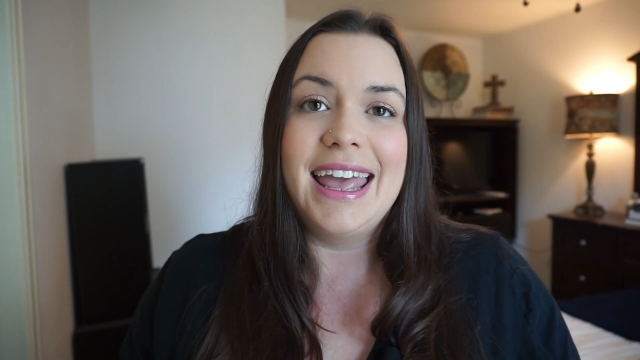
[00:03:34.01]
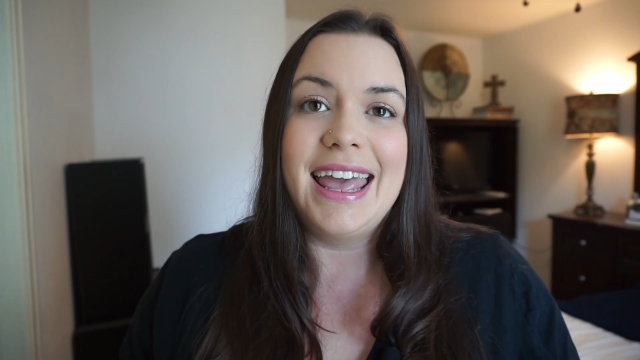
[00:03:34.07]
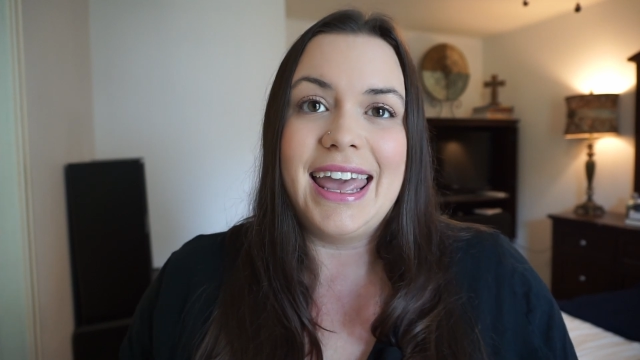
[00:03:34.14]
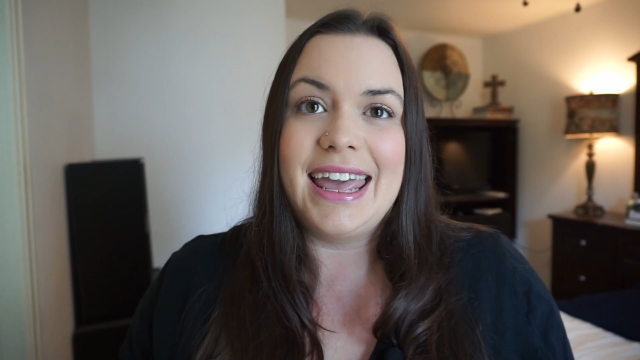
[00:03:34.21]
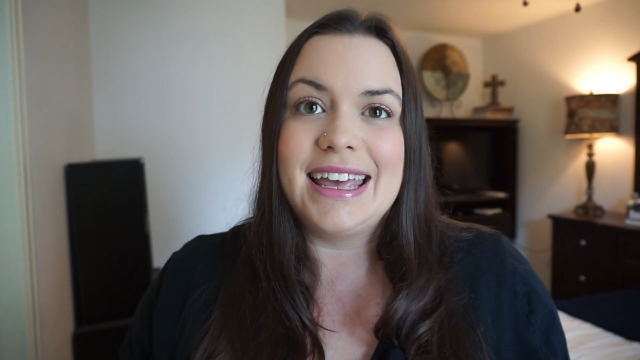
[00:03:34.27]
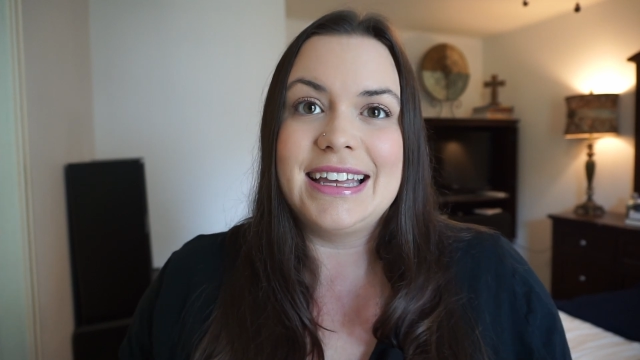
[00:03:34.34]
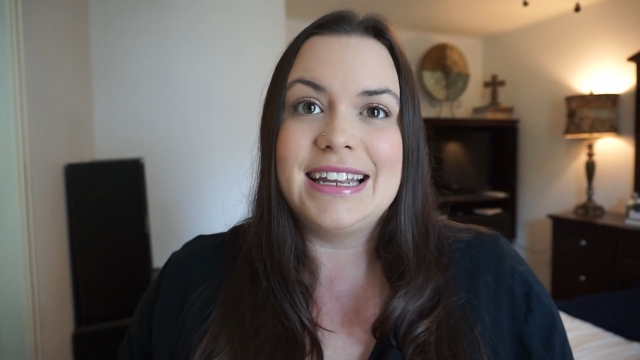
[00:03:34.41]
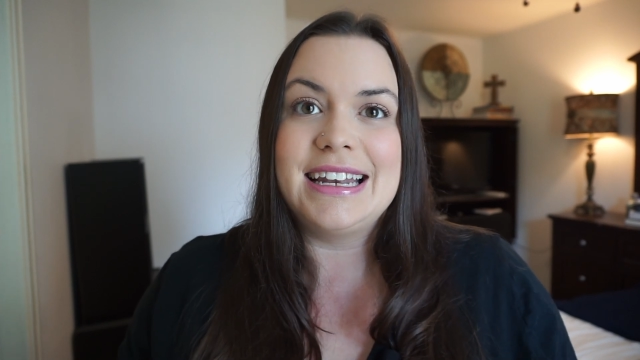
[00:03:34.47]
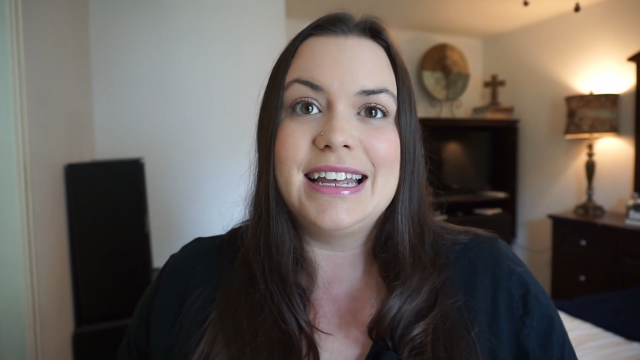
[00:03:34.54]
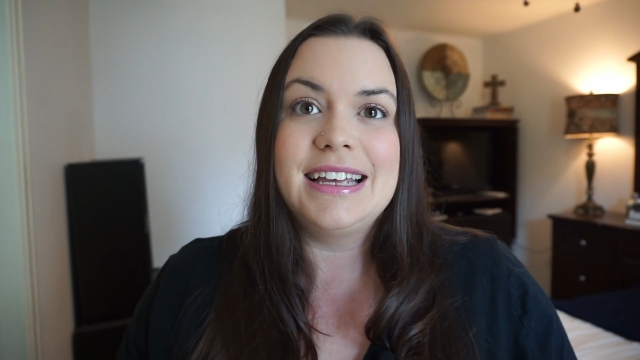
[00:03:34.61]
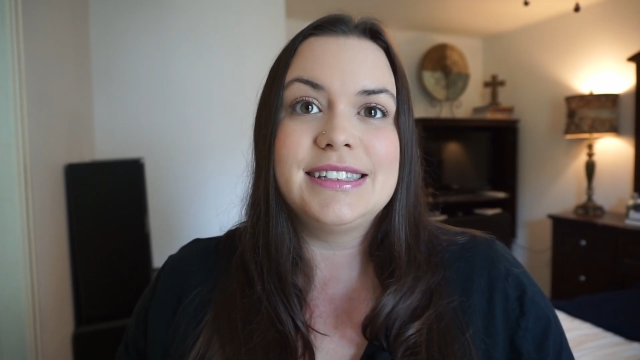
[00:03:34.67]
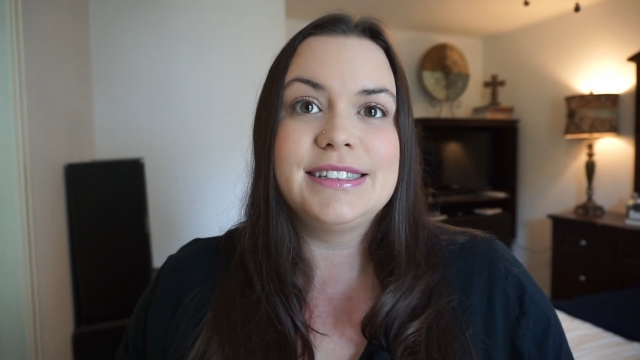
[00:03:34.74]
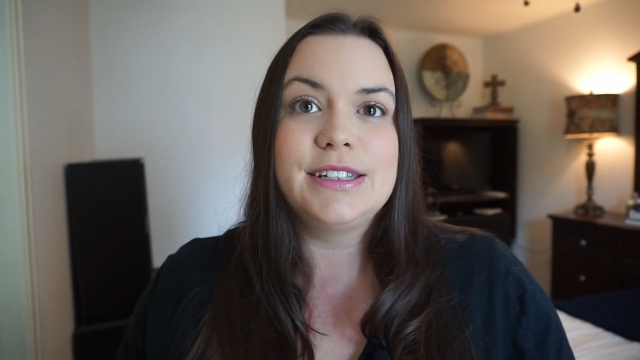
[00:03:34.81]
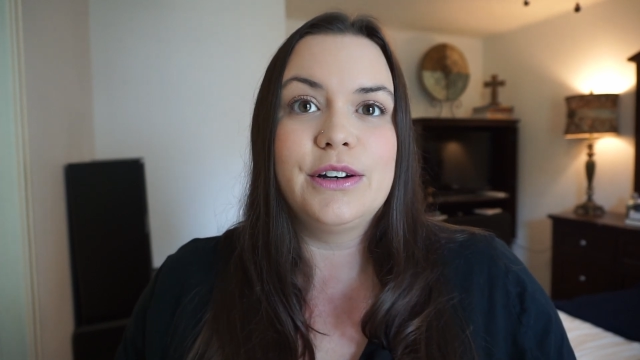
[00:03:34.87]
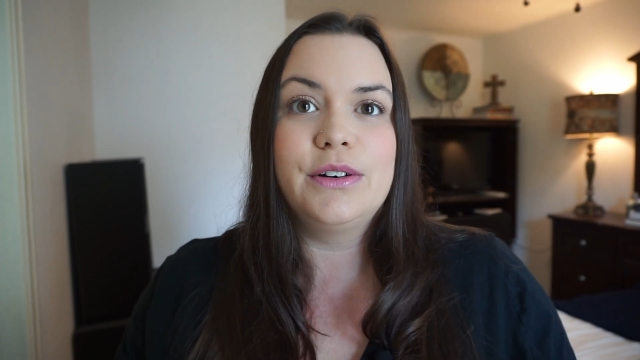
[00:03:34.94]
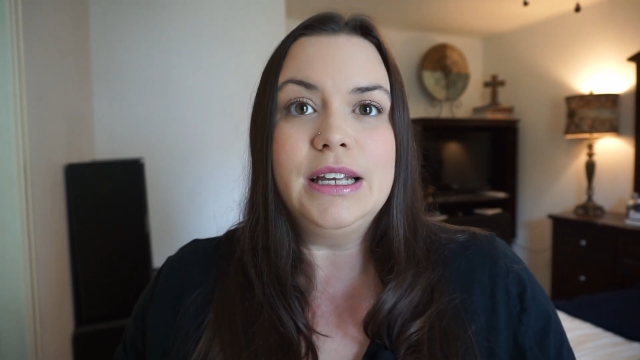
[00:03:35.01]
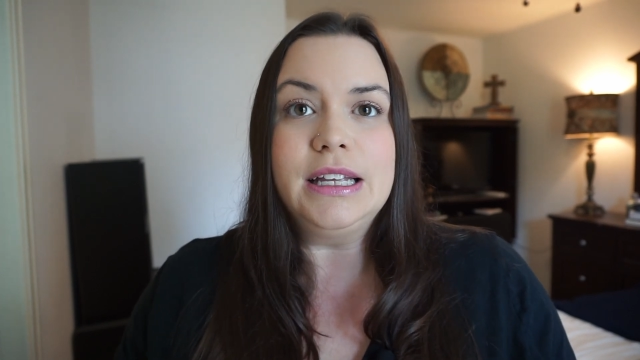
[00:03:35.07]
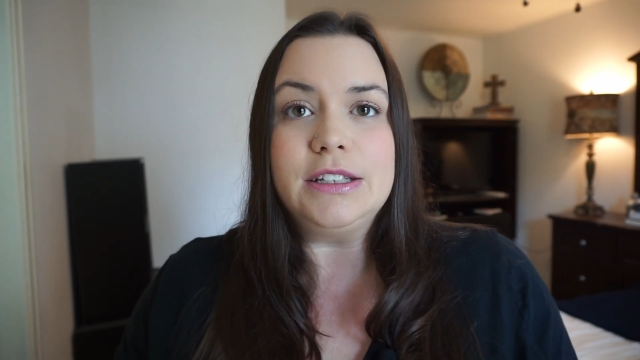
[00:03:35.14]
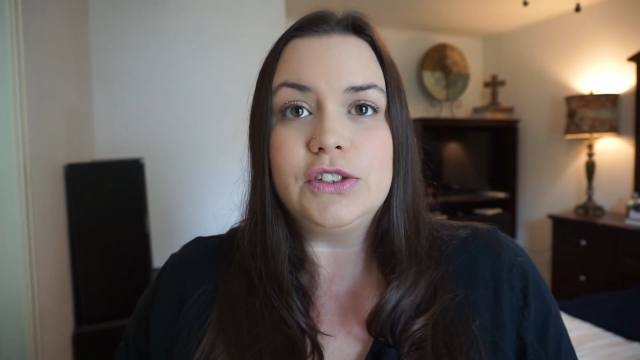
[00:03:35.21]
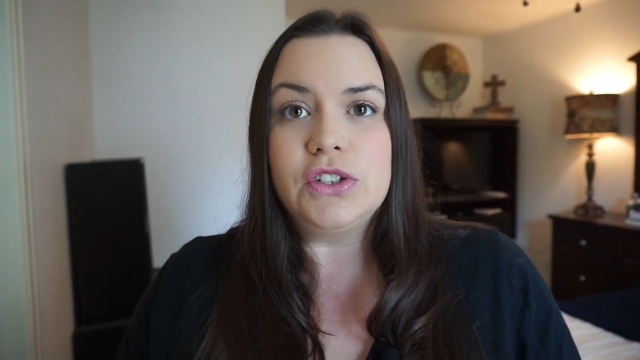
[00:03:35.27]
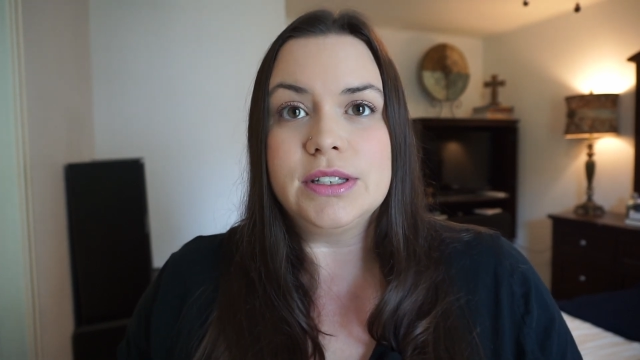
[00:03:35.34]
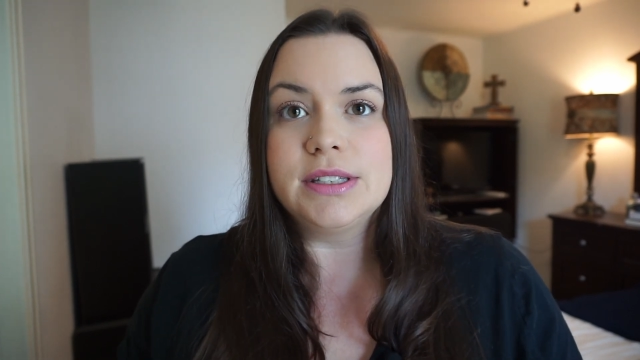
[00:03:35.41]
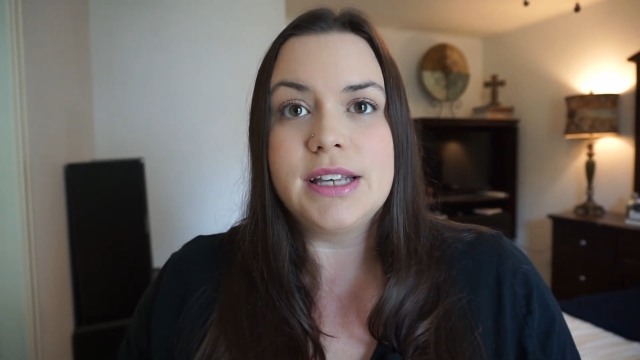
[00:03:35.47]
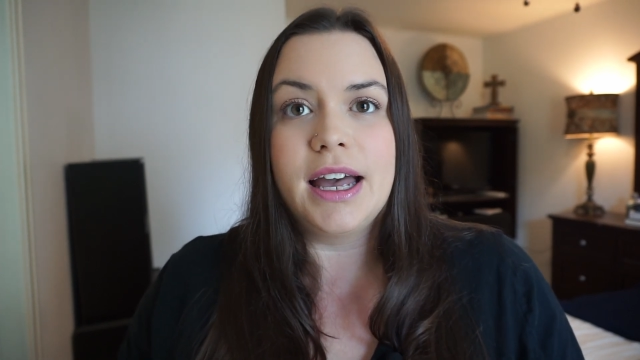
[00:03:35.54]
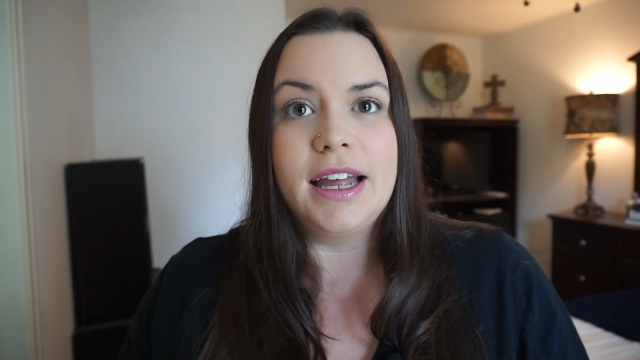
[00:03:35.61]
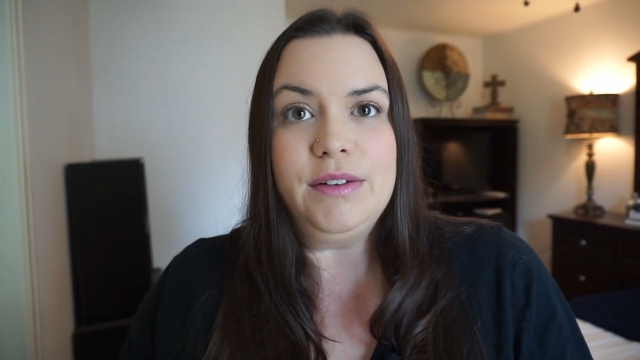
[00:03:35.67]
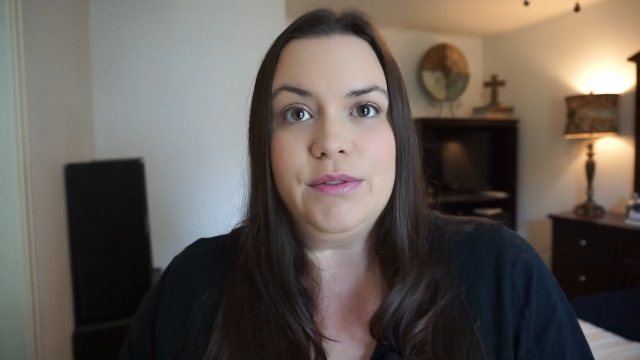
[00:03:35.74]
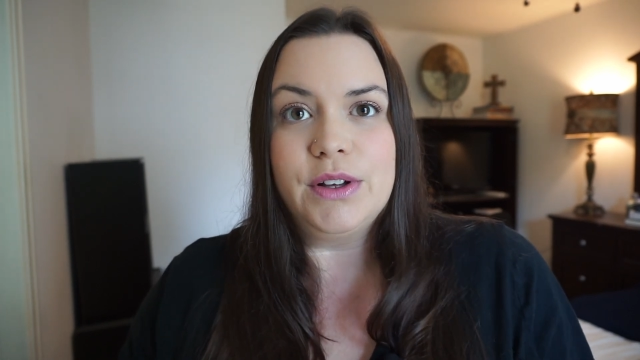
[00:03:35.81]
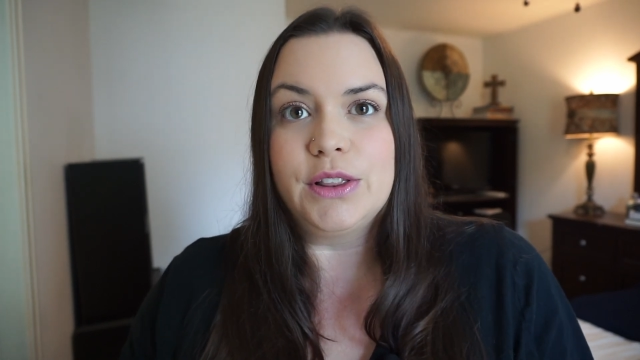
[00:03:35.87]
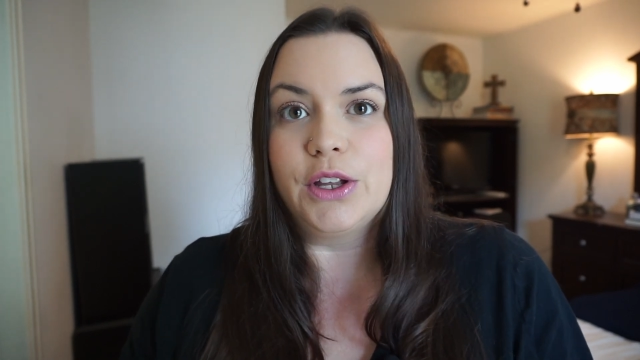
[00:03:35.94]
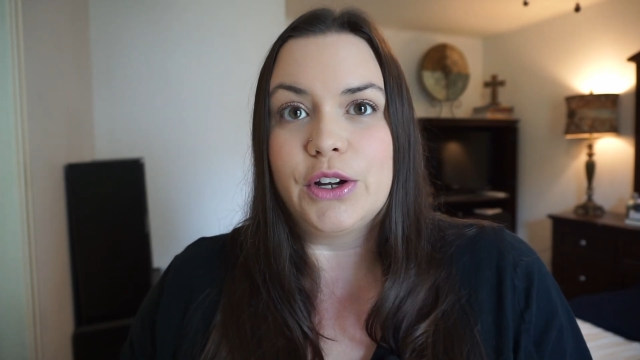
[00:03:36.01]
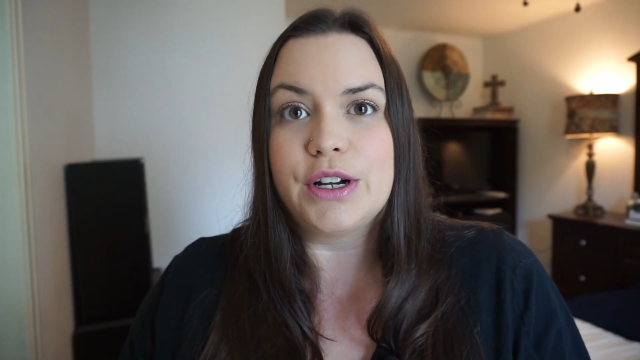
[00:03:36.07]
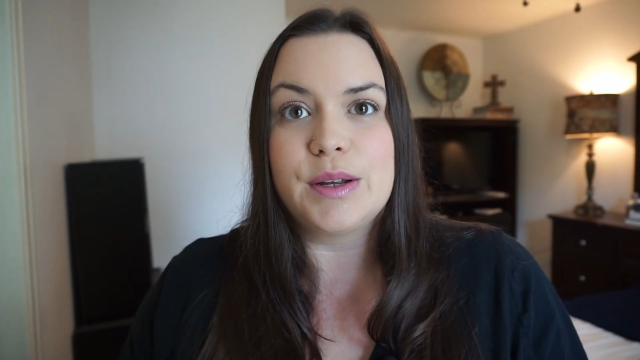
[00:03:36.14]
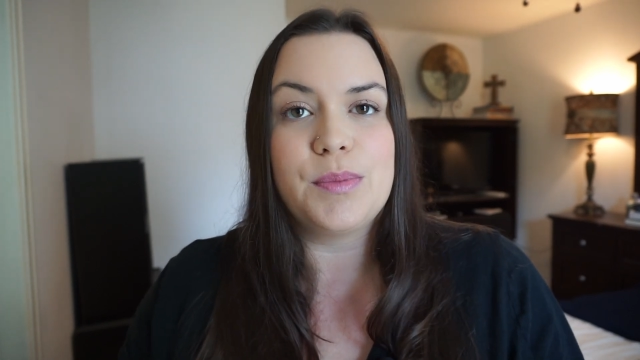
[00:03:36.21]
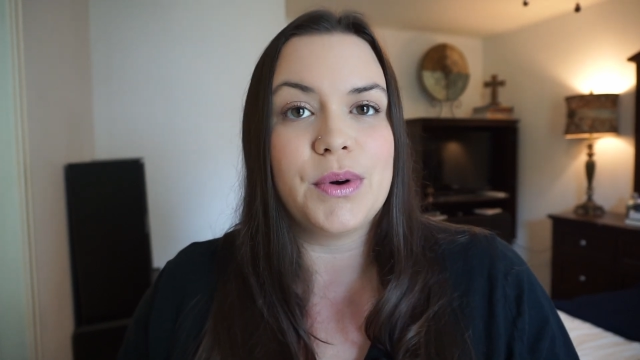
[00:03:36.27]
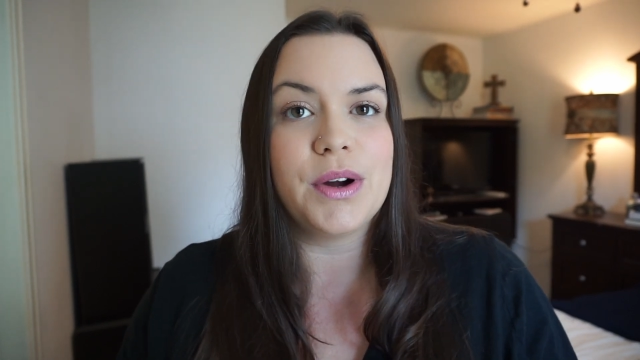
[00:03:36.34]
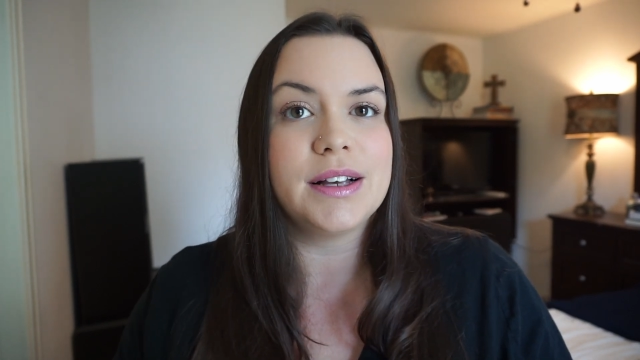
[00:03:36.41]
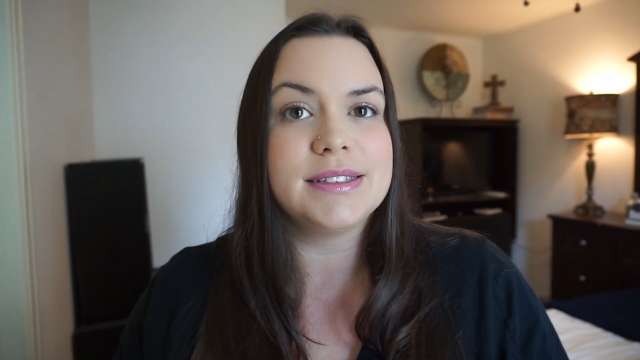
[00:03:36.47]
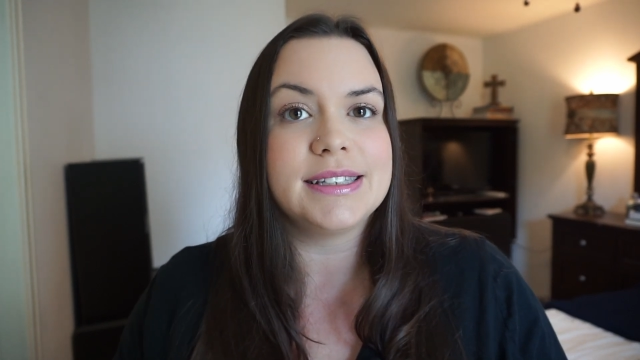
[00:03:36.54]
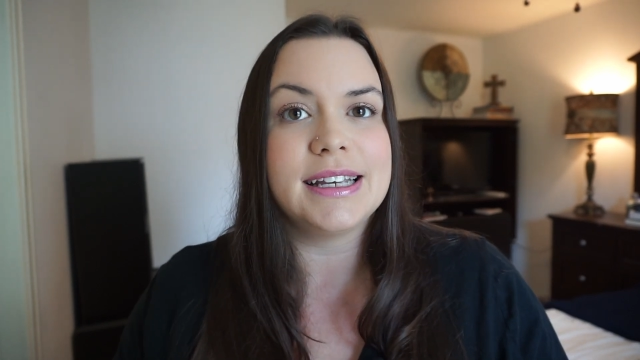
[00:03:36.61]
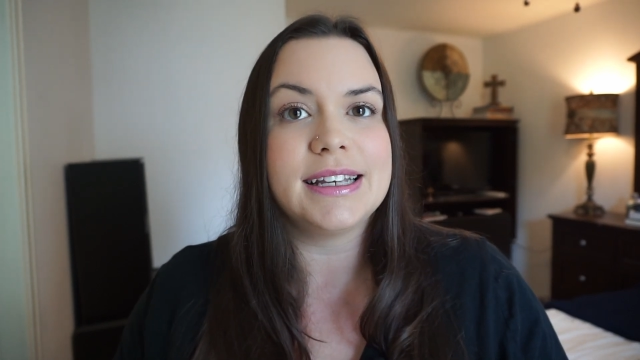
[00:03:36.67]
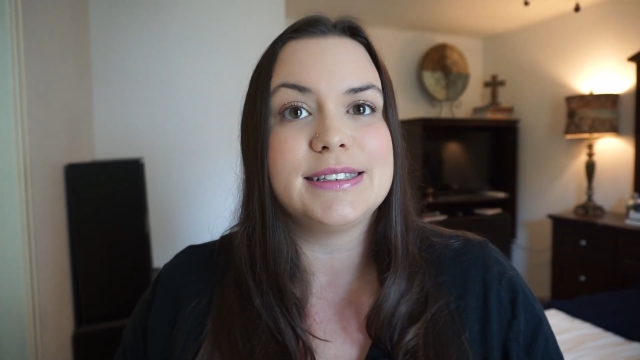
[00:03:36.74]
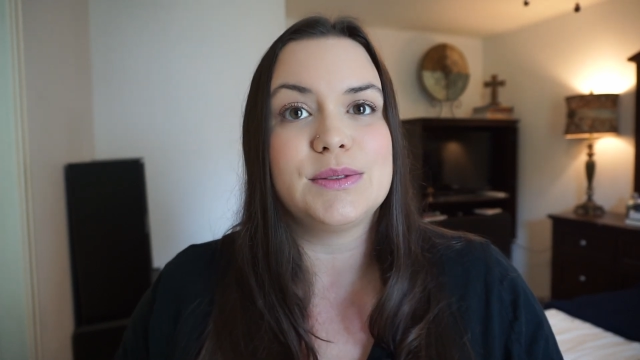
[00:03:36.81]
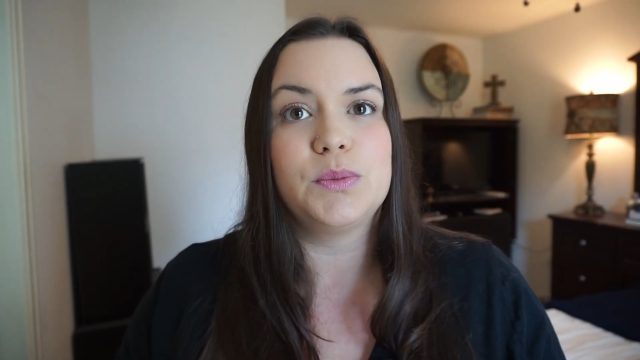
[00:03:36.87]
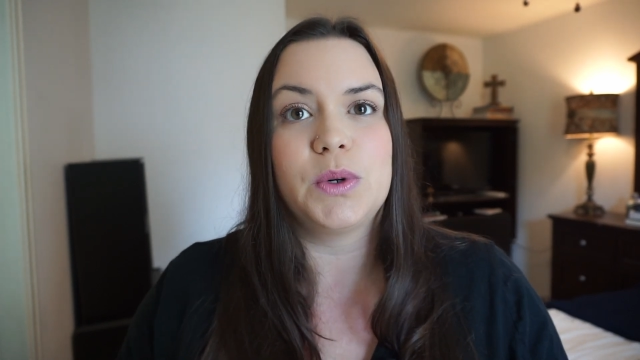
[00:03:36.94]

And so it's just kind of a learning process.